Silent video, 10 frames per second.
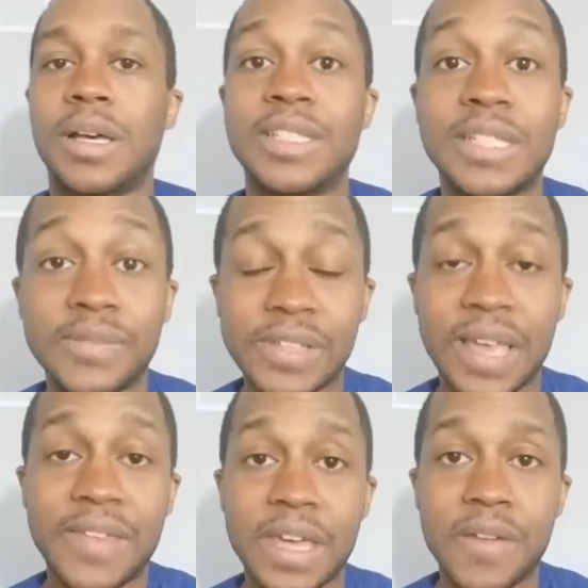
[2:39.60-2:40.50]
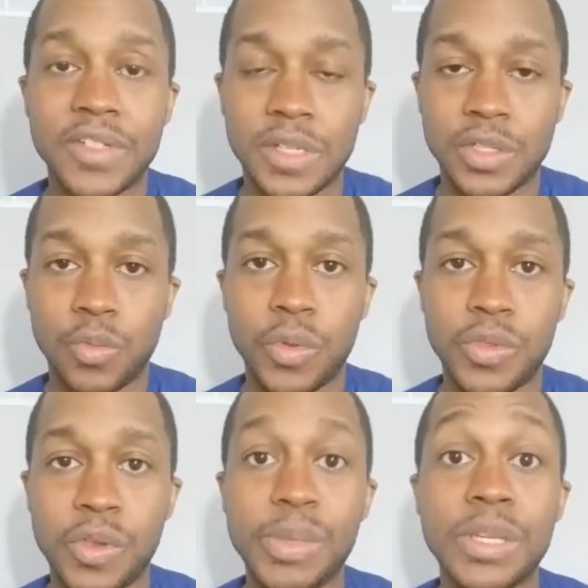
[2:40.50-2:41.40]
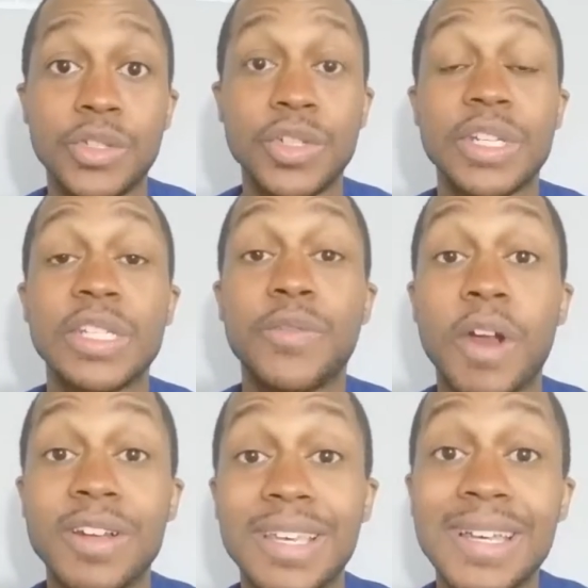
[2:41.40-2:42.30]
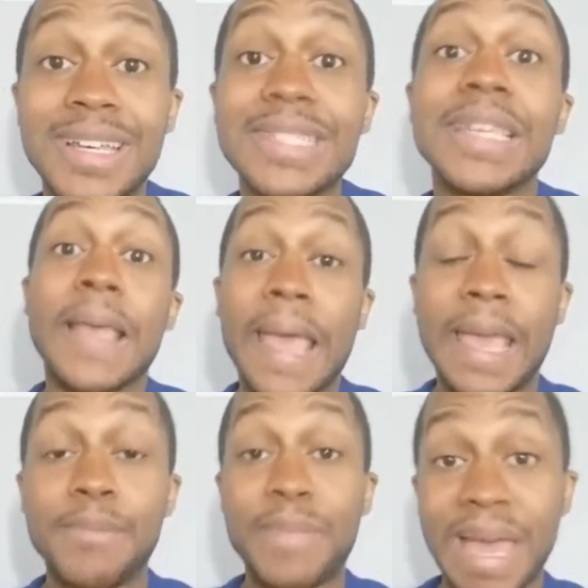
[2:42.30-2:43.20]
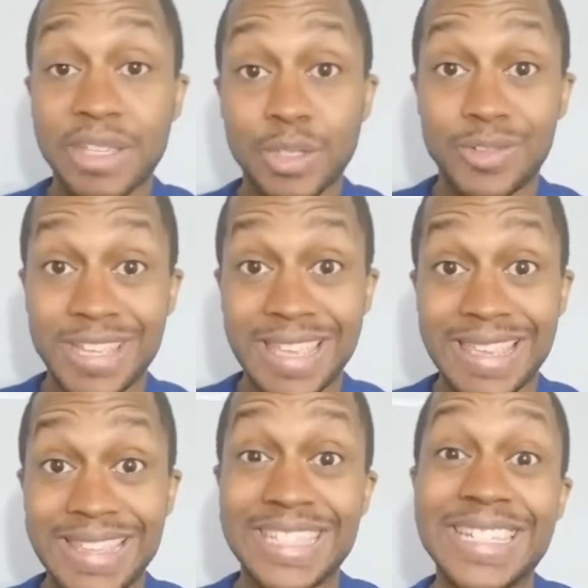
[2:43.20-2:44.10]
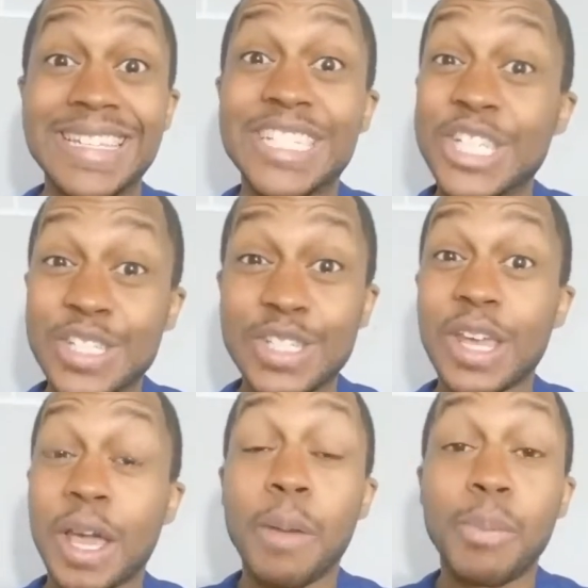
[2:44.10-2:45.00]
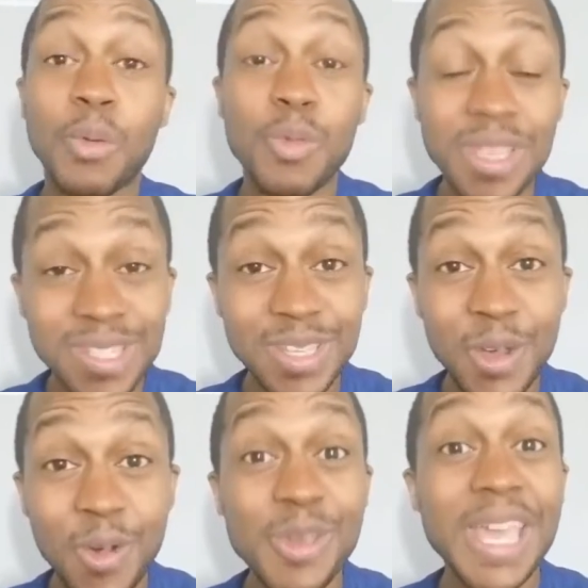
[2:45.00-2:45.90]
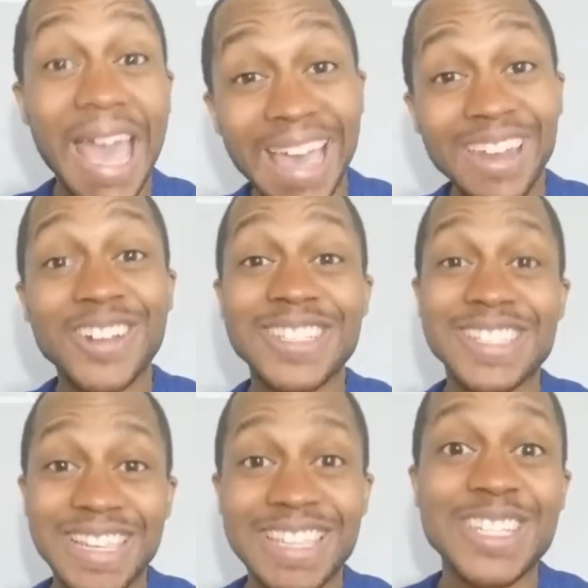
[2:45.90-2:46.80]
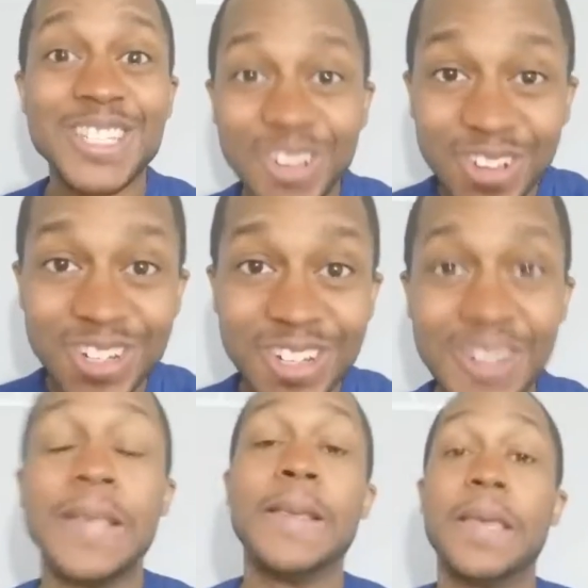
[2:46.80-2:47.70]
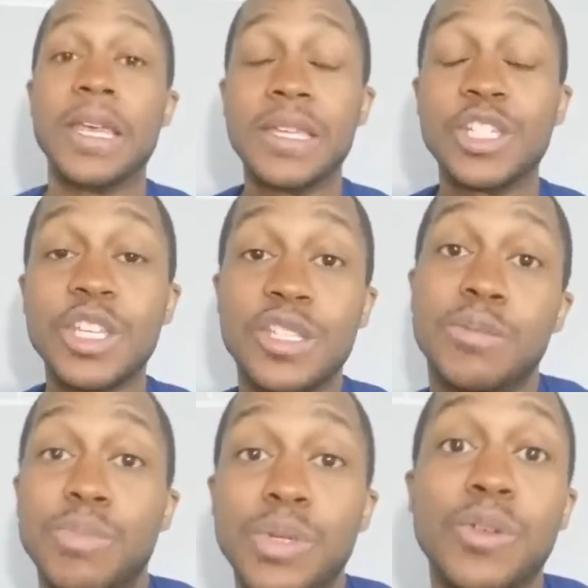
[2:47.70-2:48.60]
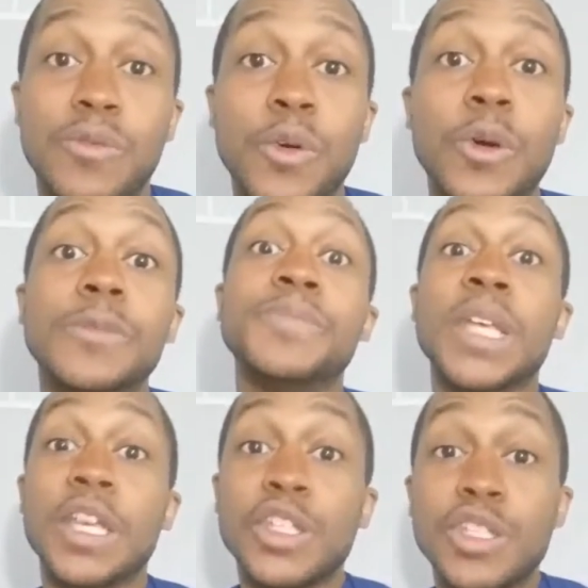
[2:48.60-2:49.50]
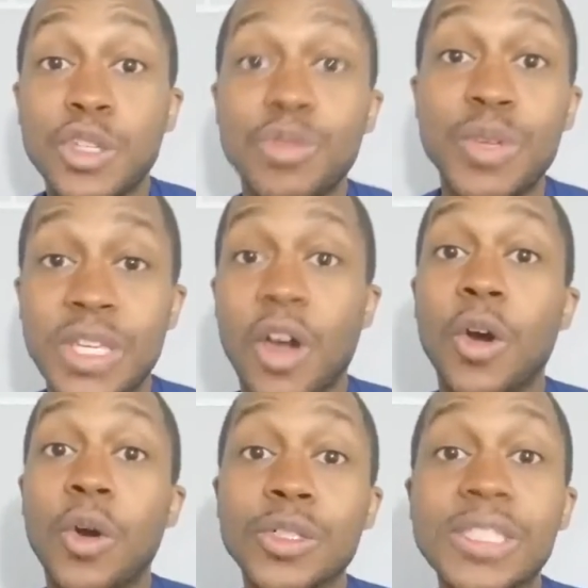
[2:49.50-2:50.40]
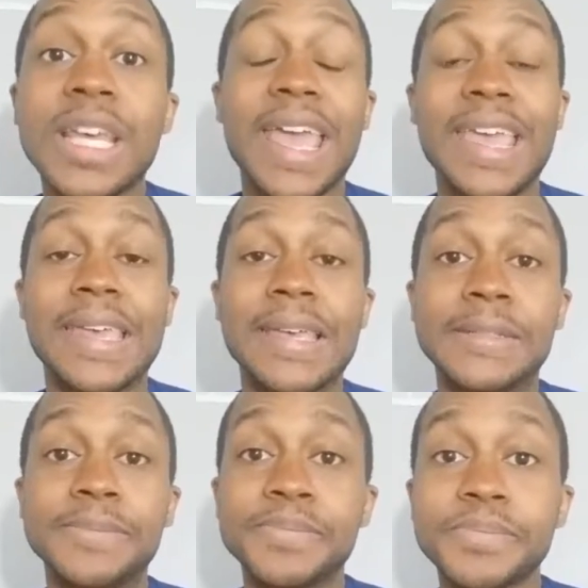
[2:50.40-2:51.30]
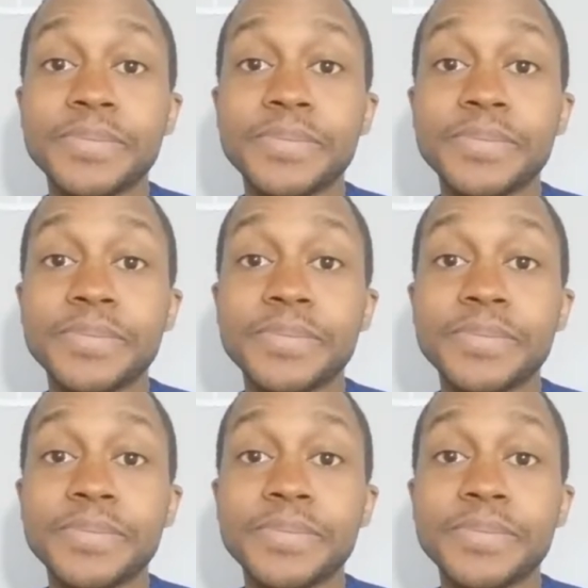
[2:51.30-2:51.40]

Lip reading: definitely have that conversation with your pediatrician. As far as us, and backstory is just a couple of weeks ago, we had our second daughter, and she is a beautiful 2-week old. And